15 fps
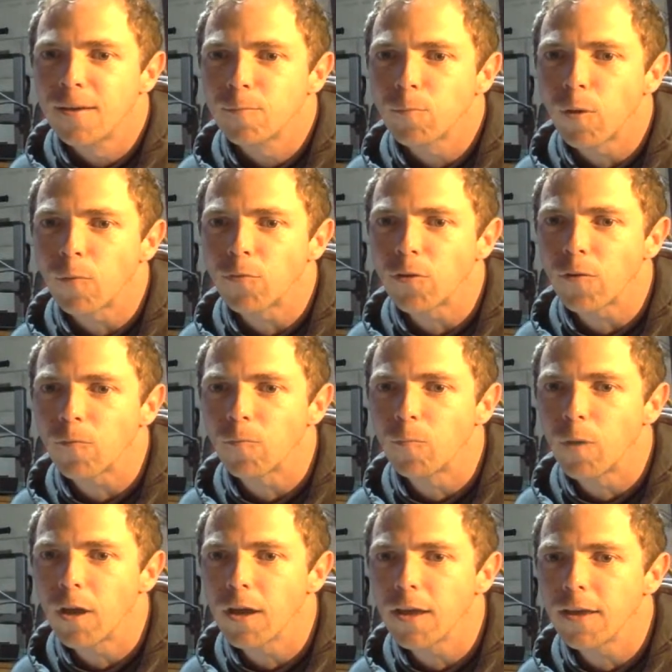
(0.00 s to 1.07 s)
Pops off.
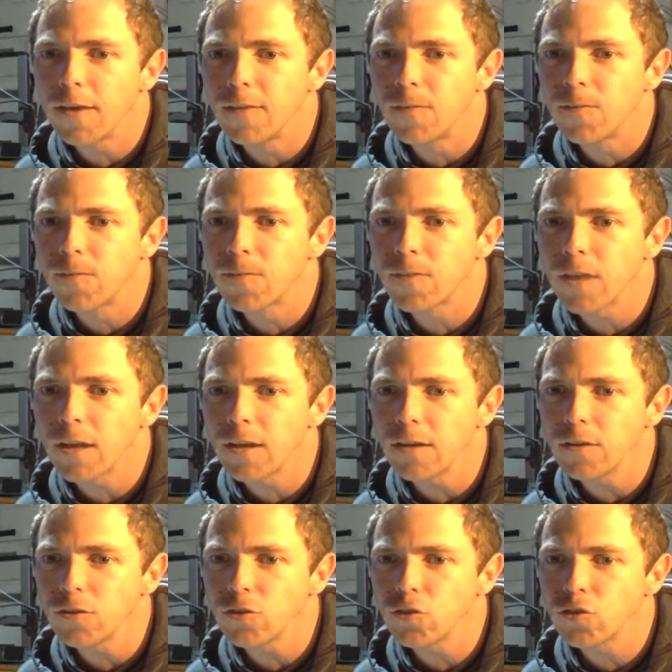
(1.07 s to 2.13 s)
My
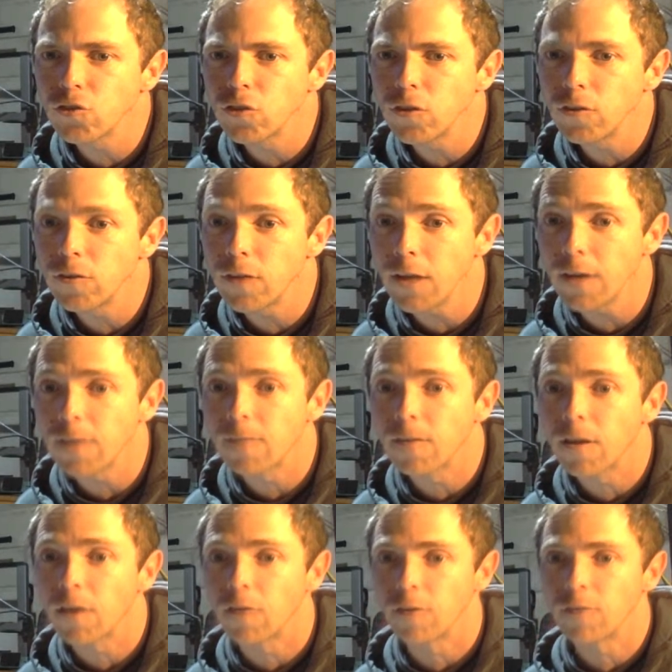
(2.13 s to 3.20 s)
son just turned 10.
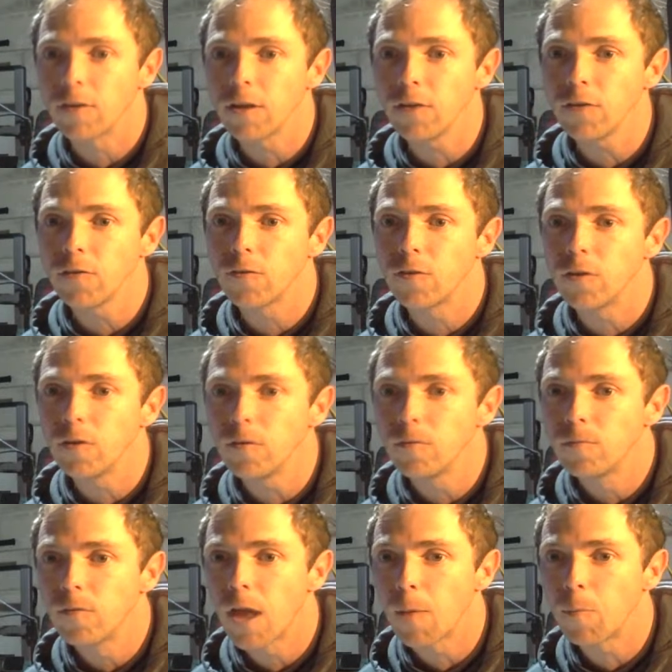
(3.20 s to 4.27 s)
Congratulations, dude.
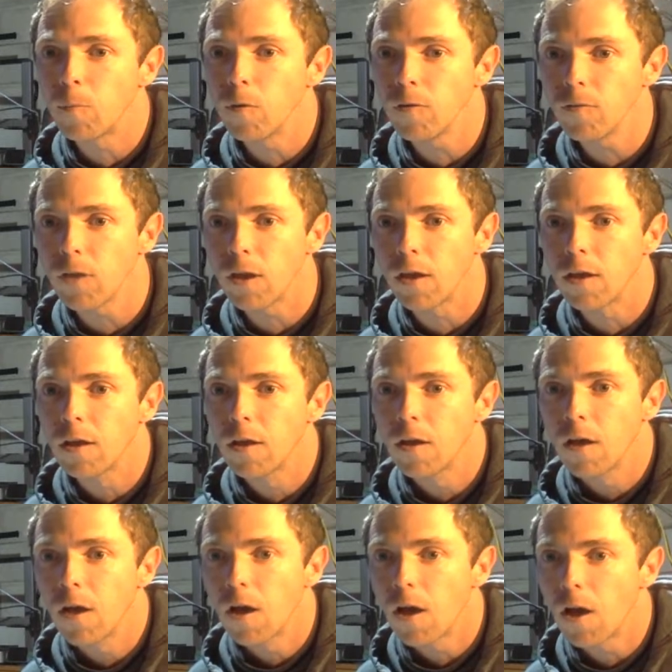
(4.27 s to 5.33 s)
Happy birthday.
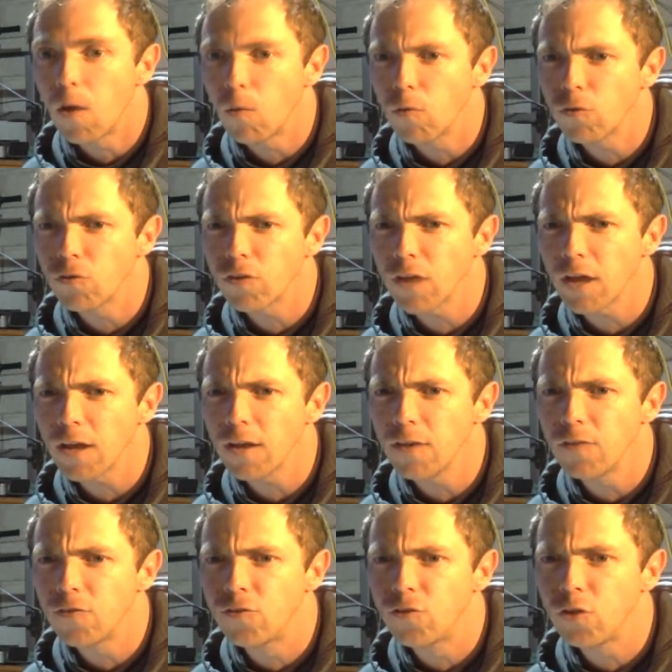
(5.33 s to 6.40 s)
I will start
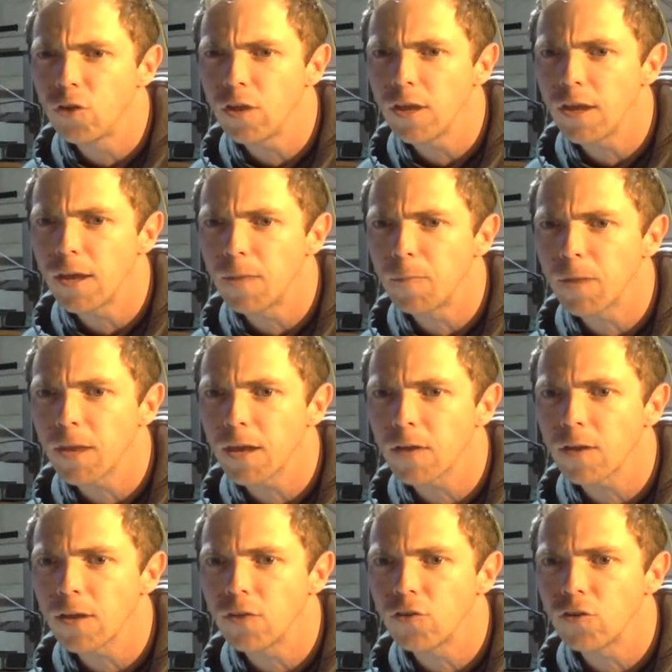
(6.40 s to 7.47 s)
his journey in
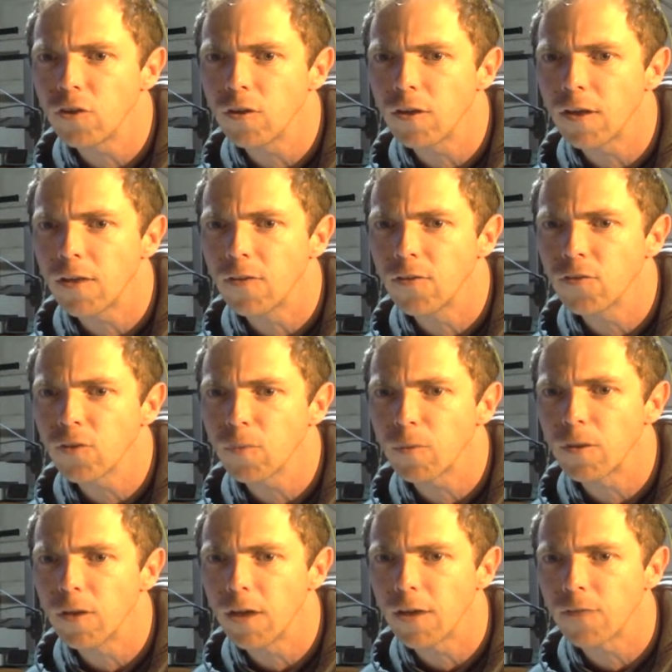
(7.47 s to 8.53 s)
mechanical engineering this summer.
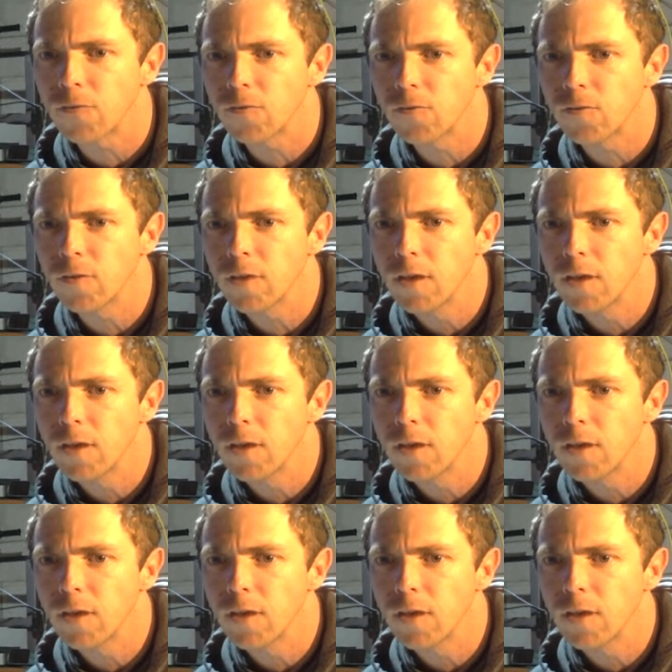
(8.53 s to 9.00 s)
Nice.